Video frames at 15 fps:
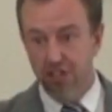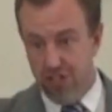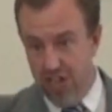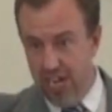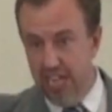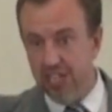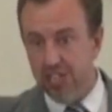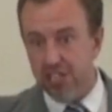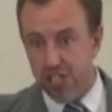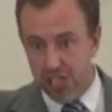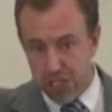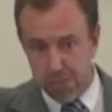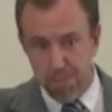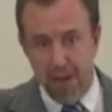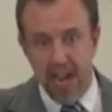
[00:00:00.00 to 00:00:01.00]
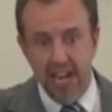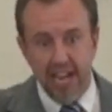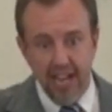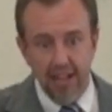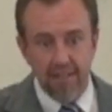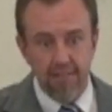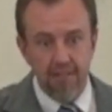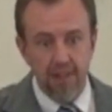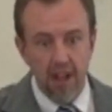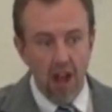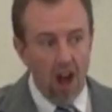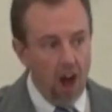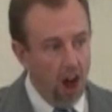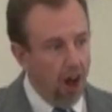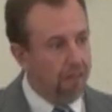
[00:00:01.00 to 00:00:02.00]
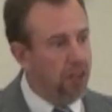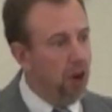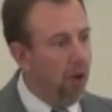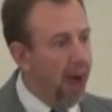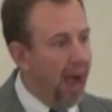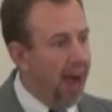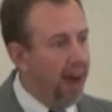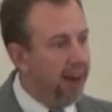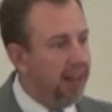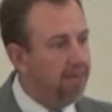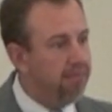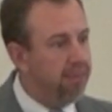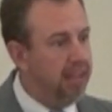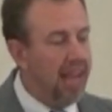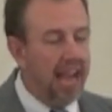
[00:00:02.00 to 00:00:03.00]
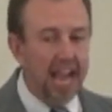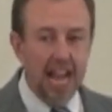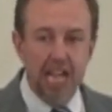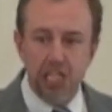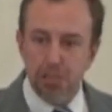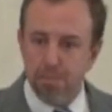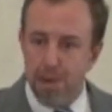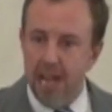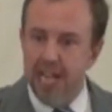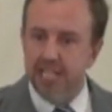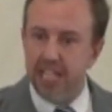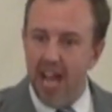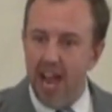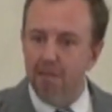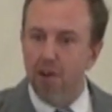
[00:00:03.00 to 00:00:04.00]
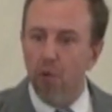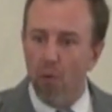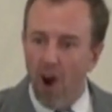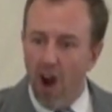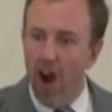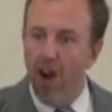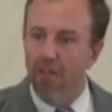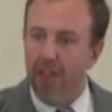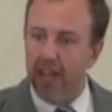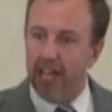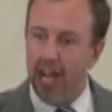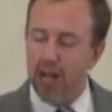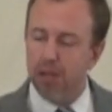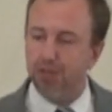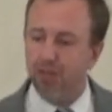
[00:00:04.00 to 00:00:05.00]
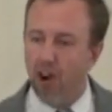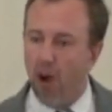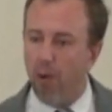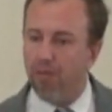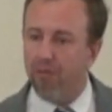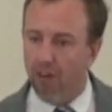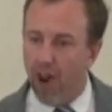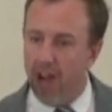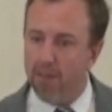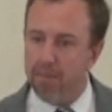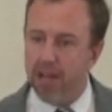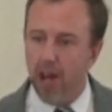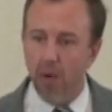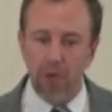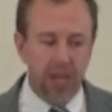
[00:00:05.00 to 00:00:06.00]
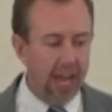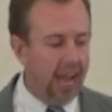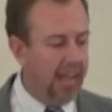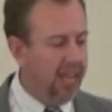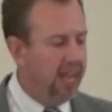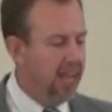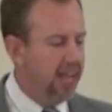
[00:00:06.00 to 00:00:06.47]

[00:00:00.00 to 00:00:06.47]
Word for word: Jesus is speaking all throughout it. He speaks every word that comes forth from it, okay?